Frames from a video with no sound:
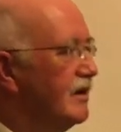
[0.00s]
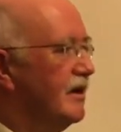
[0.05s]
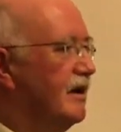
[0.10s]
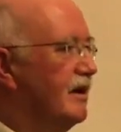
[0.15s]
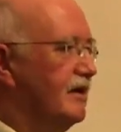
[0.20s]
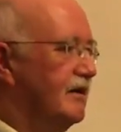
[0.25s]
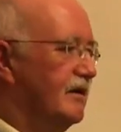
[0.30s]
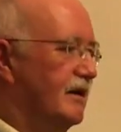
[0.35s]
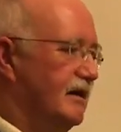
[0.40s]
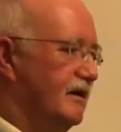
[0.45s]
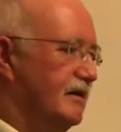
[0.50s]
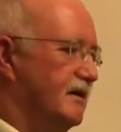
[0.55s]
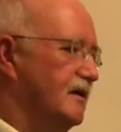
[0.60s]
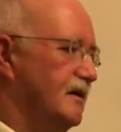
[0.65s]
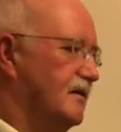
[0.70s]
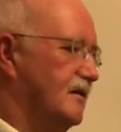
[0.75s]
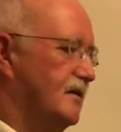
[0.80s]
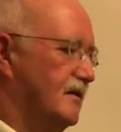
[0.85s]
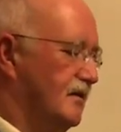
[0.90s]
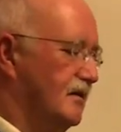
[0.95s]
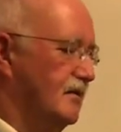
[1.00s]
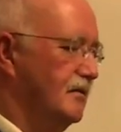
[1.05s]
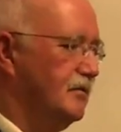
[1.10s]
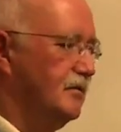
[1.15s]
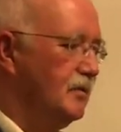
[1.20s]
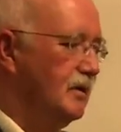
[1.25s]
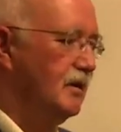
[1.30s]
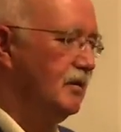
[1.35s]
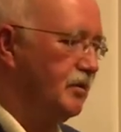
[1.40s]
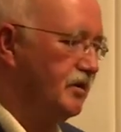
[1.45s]
I, I think
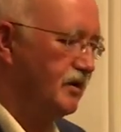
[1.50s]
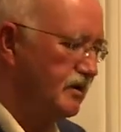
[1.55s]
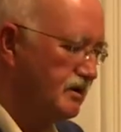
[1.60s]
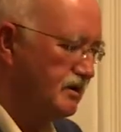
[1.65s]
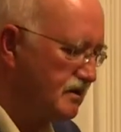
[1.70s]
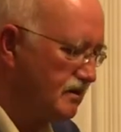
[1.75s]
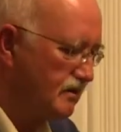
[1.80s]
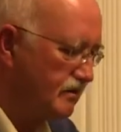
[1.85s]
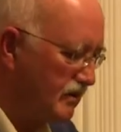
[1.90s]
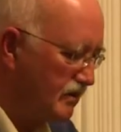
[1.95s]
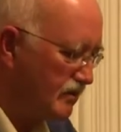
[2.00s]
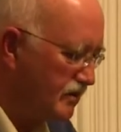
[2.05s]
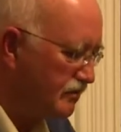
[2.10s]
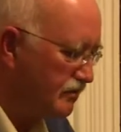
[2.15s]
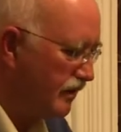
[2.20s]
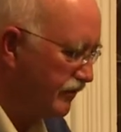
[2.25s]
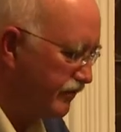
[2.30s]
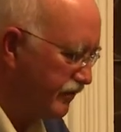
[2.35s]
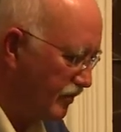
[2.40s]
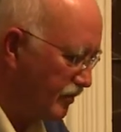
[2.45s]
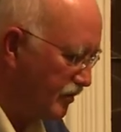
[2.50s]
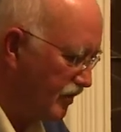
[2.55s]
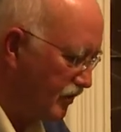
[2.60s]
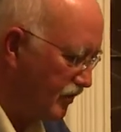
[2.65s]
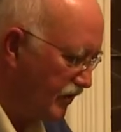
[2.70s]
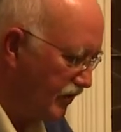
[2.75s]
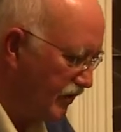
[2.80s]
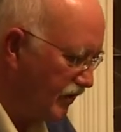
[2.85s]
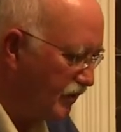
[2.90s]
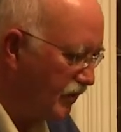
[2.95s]
Wilbur is a terrific
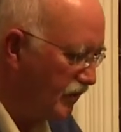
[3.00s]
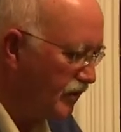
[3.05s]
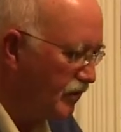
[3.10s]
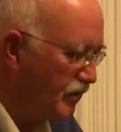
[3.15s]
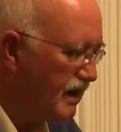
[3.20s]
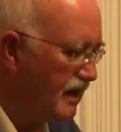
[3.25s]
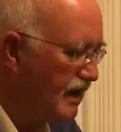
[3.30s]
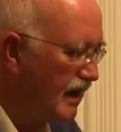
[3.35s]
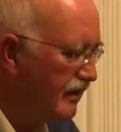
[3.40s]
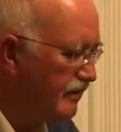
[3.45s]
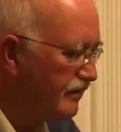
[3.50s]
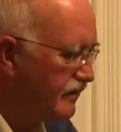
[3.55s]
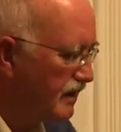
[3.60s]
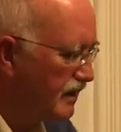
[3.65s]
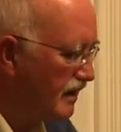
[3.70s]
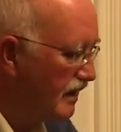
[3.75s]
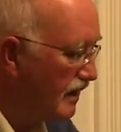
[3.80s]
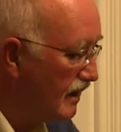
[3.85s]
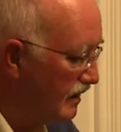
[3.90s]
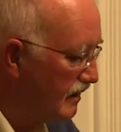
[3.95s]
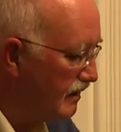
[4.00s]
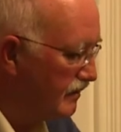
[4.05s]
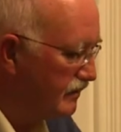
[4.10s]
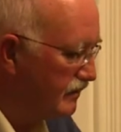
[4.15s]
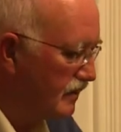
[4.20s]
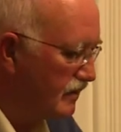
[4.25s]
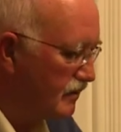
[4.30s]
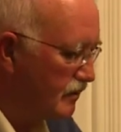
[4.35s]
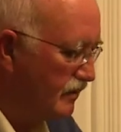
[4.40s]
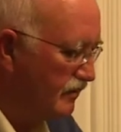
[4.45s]
poet. We have a kind of
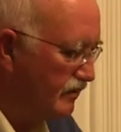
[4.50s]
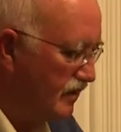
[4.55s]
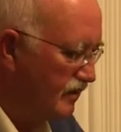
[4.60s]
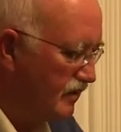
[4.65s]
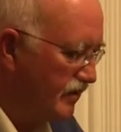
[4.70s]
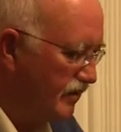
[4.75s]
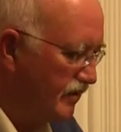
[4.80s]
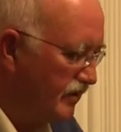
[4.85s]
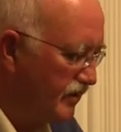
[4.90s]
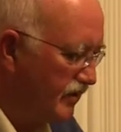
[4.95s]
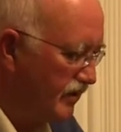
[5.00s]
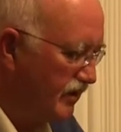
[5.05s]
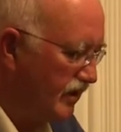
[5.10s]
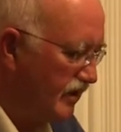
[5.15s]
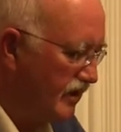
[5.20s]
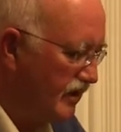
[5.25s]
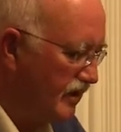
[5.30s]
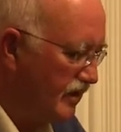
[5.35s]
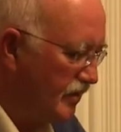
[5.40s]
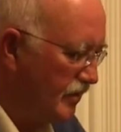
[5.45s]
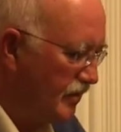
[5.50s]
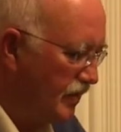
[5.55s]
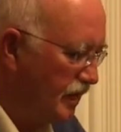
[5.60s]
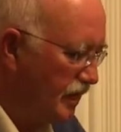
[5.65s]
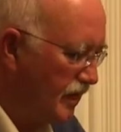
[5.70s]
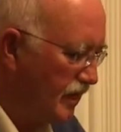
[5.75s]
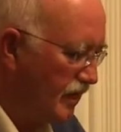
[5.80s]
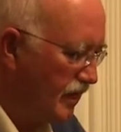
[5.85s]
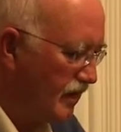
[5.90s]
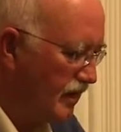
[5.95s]
equivalent, um,
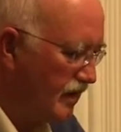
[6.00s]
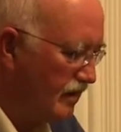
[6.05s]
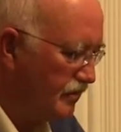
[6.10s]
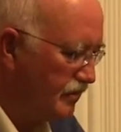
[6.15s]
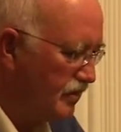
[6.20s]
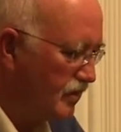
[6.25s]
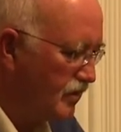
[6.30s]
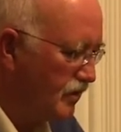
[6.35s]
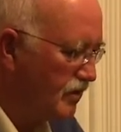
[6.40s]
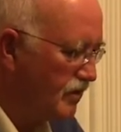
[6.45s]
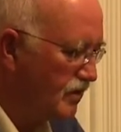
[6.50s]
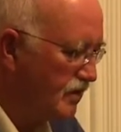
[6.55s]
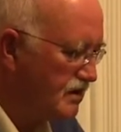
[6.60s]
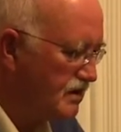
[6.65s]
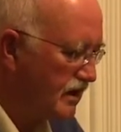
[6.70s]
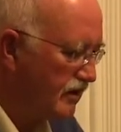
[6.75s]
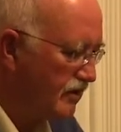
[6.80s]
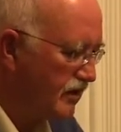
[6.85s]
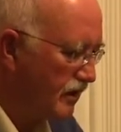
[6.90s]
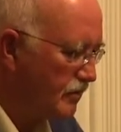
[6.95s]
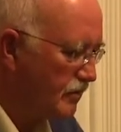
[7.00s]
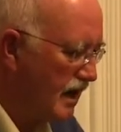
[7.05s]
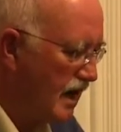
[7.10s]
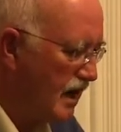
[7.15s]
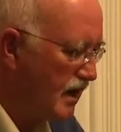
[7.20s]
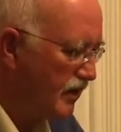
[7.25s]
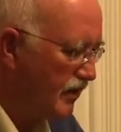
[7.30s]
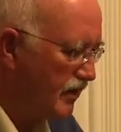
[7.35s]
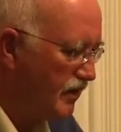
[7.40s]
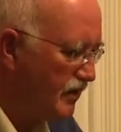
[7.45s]
a poet called Derek
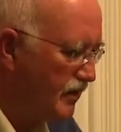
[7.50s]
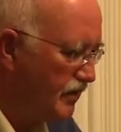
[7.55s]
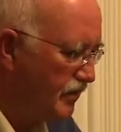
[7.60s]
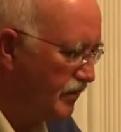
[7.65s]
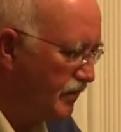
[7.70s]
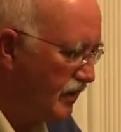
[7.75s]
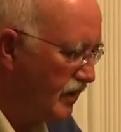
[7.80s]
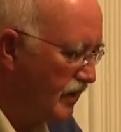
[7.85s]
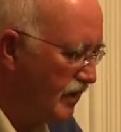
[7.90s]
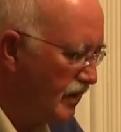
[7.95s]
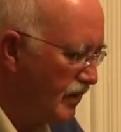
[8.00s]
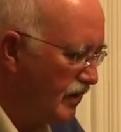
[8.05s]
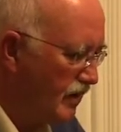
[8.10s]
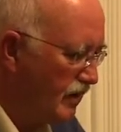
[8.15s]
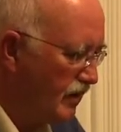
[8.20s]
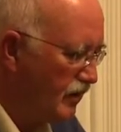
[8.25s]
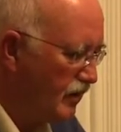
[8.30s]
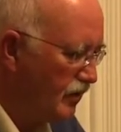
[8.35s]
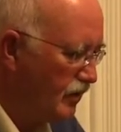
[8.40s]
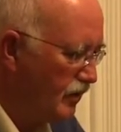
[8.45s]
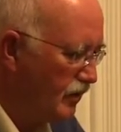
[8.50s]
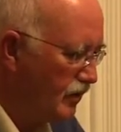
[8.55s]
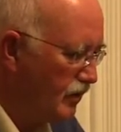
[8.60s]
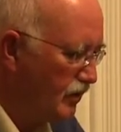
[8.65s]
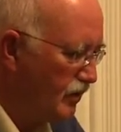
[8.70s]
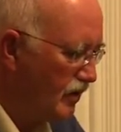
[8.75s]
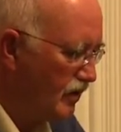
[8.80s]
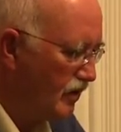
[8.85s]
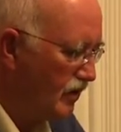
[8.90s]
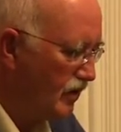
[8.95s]
Mahon, who
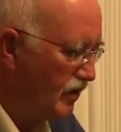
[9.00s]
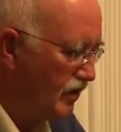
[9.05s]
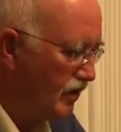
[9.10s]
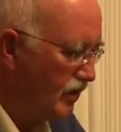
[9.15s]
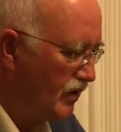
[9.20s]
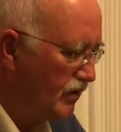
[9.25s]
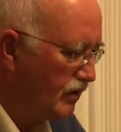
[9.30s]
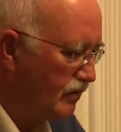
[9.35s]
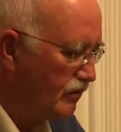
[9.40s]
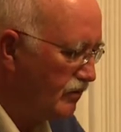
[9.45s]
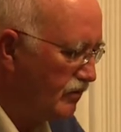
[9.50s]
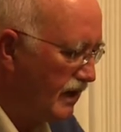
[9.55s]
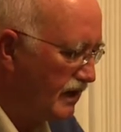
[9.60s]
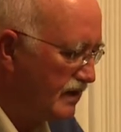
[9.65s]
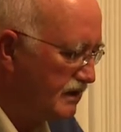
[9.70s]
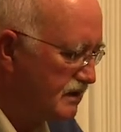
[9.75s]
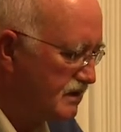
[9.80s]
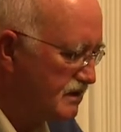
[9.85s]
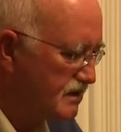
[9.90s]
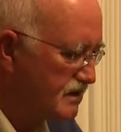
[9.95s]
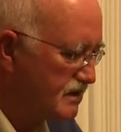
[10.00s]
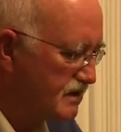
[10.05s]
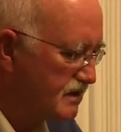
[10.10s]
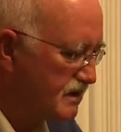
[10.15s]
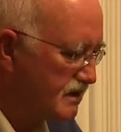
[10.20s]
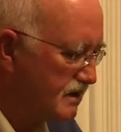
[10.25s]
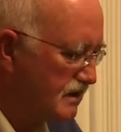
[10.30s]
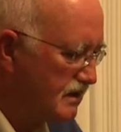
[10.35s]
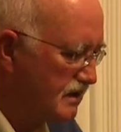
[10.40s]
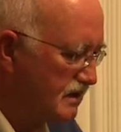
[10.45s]
writes
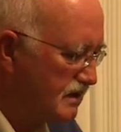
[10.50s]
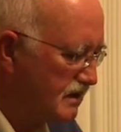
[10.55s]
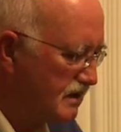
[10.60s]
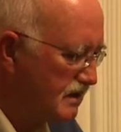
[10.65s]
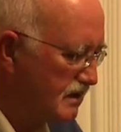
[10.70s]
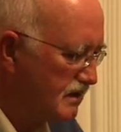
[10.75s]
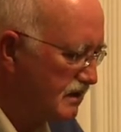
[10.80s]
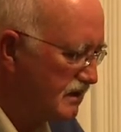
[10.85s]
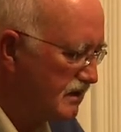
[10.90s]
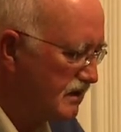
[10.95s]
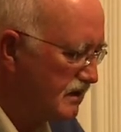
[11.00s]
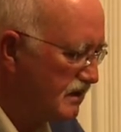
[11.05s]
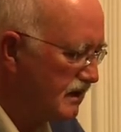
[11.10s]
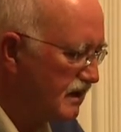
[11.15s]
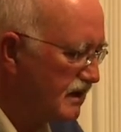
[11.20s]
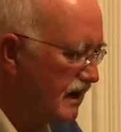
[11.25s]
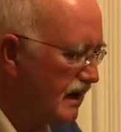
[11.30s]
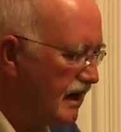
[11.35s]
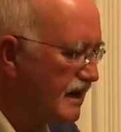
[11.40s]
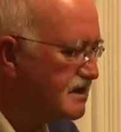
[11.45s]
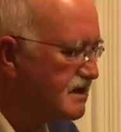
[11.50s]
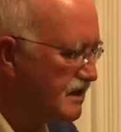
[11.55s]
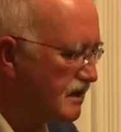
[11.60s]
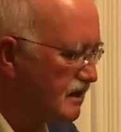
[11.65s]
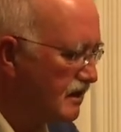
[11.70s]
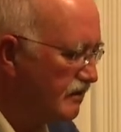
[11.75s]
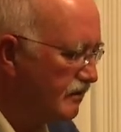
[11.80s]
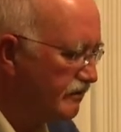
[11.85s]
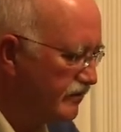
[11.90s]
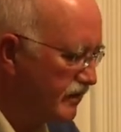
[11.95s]
a
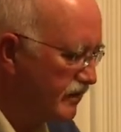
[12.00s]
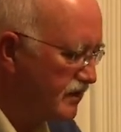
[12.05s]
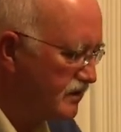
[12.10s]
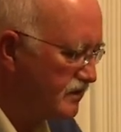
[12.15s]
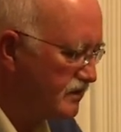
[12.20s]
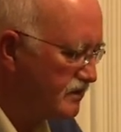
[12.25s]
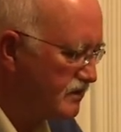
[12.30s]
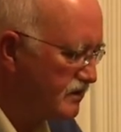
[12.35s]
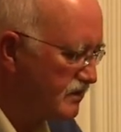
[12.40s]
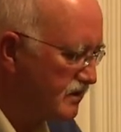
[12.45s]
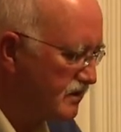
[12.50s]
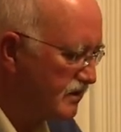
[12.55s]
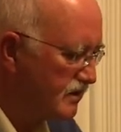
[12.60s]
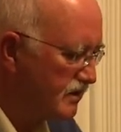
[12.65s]
classical verse,